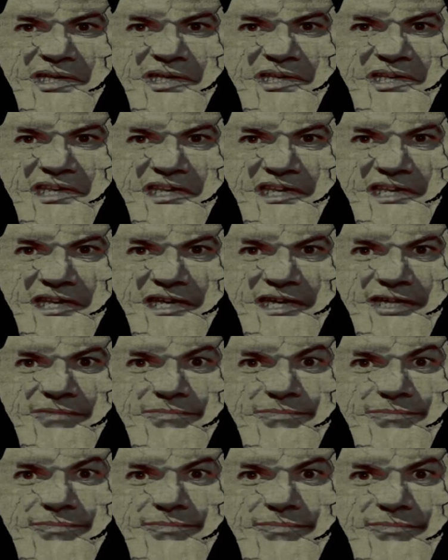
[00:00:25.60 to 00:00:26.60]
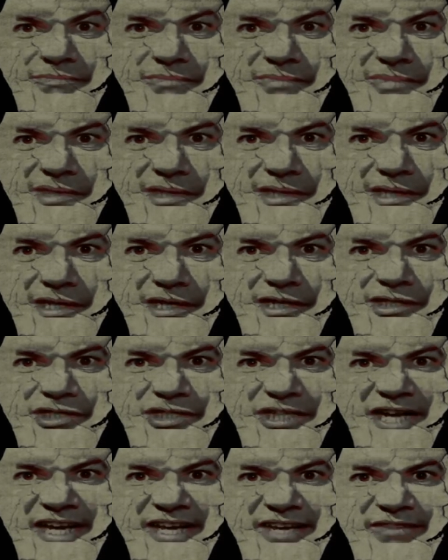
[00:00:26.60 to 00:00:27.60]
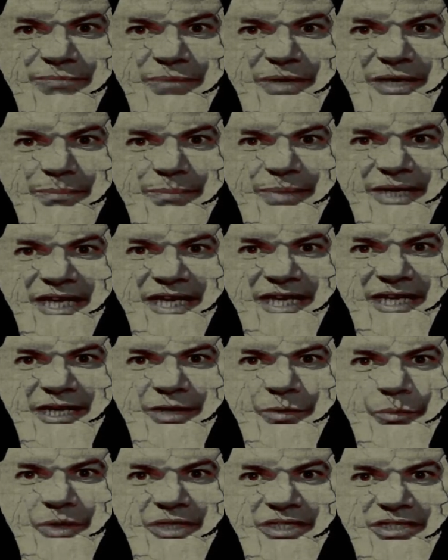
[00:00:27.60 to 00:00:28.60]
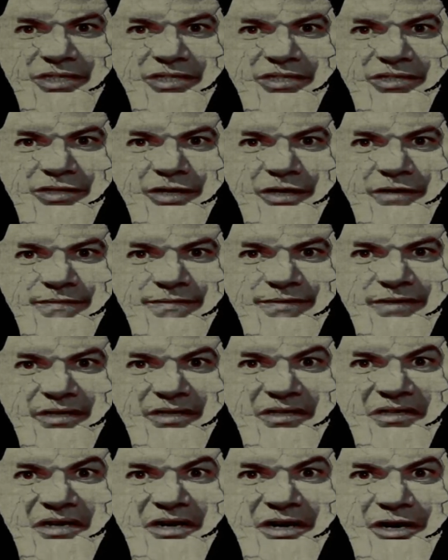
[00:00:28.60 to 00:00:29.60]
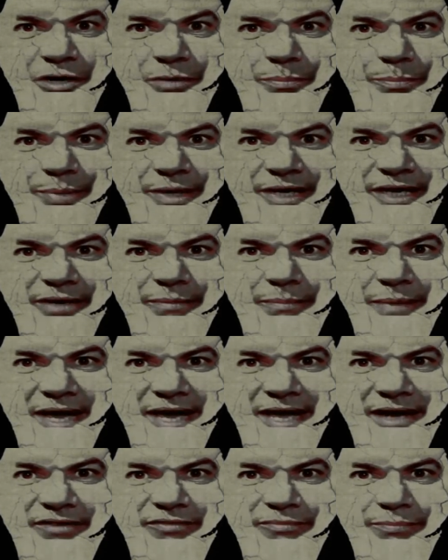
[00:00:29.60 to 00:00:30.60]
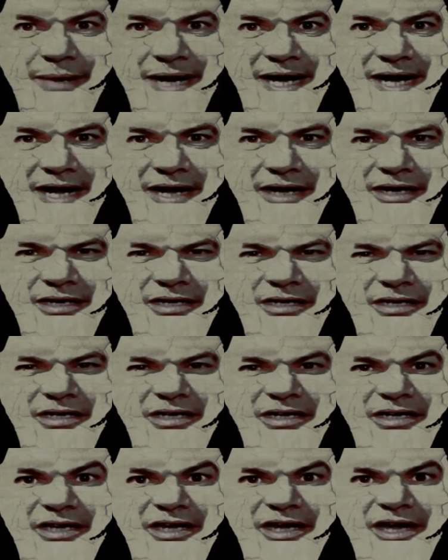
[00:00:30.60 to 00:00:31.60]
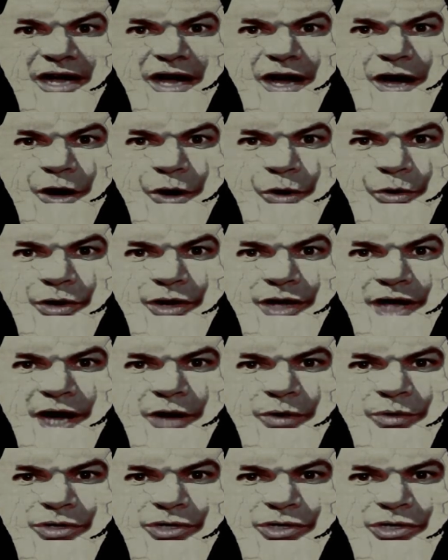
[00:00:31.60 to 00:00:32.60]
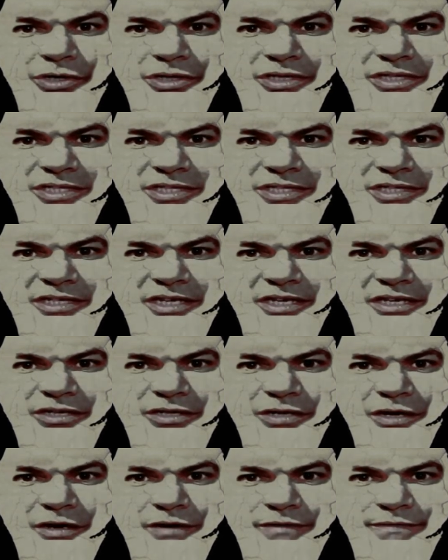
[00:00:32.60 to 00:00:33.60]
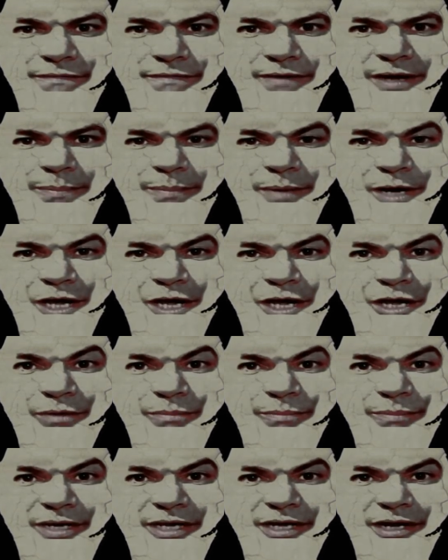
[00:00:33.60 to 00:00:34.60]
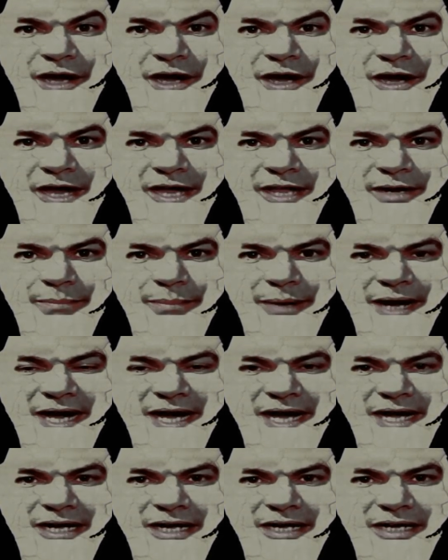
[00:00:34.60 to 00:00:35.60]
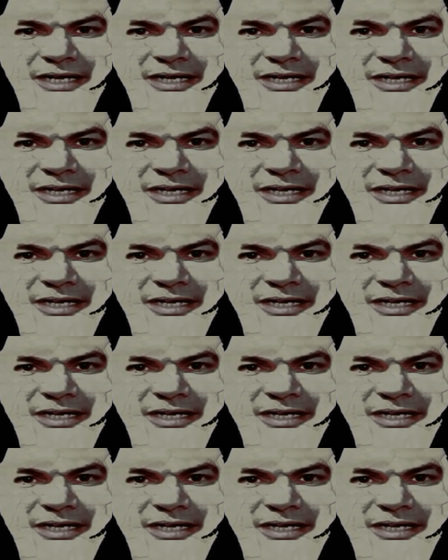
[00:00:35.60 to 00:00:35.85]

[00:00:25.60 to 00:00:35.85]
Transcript: "Here, shave me beard and whiskers off, I'll be a man of mark. I'll go and do the Sydney toff up home in Ironbark."